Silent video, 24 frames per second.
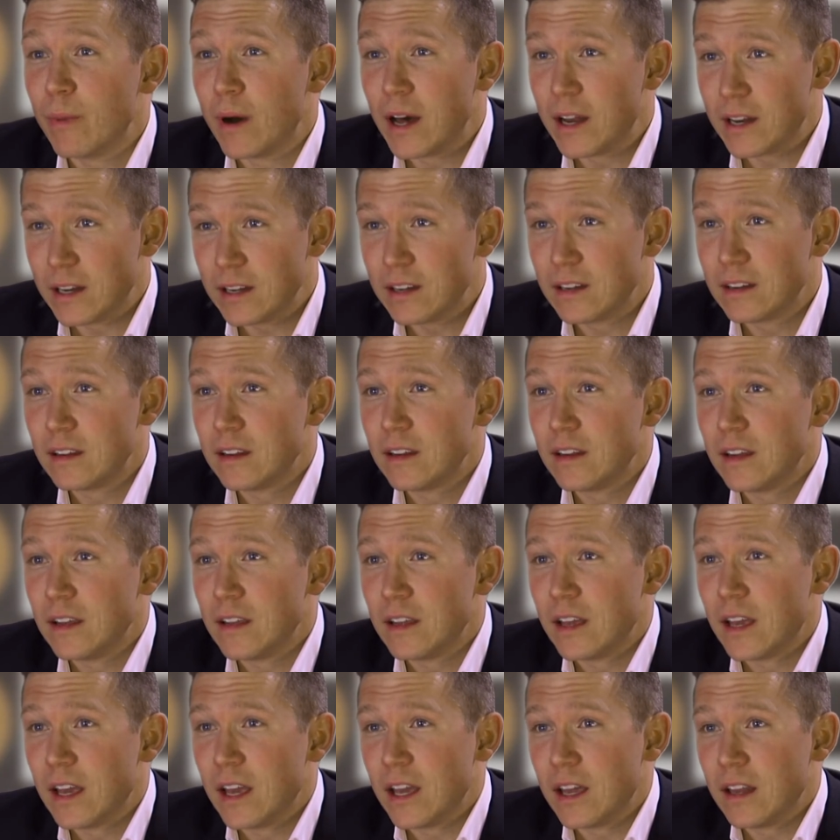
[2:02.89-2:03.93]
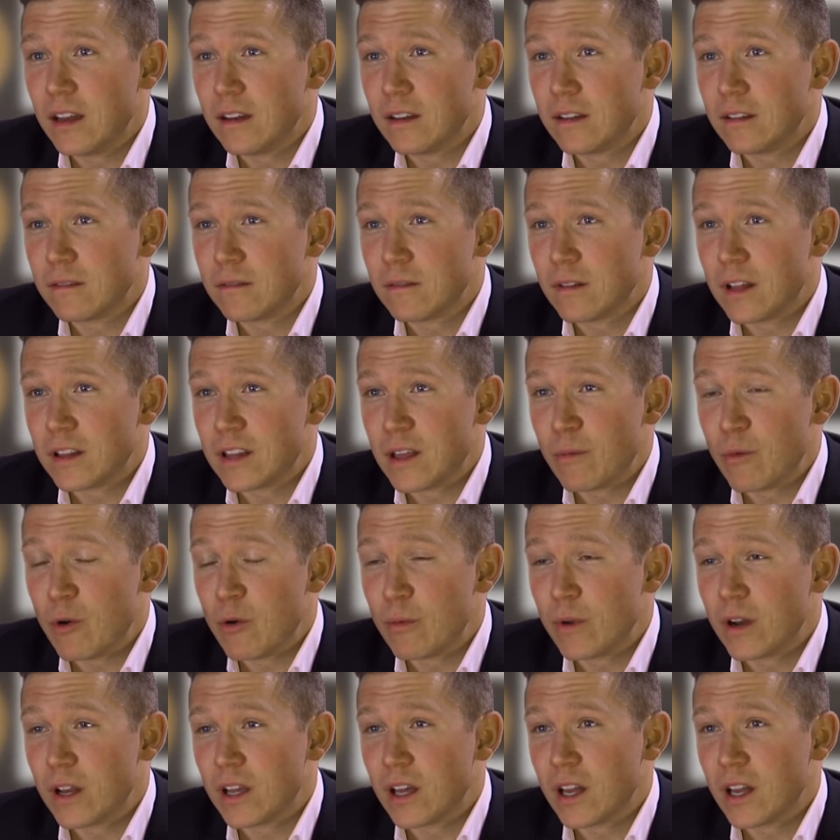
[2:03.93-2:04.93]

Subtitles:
body. And at that moment,